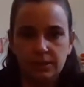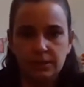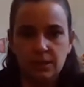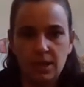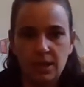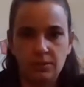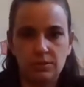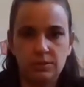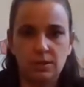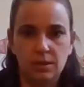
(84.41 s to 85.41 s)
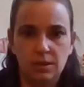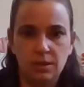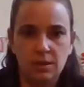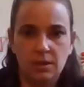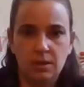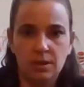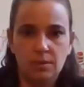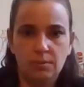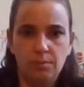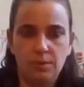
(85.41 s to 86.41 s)
See how there's a,
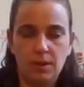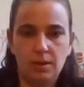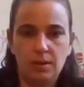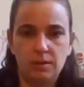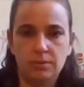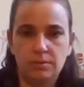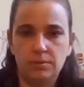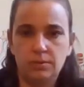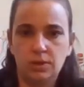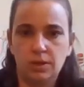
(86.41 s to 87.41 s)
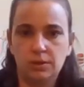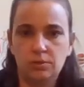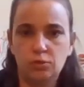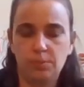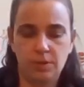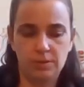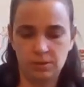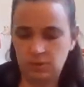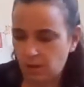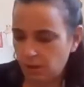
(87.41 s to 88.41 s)
a dark strip on
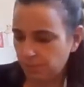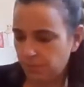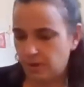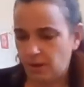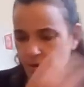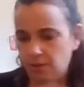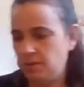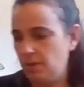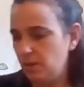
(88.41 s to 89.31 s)
the top there.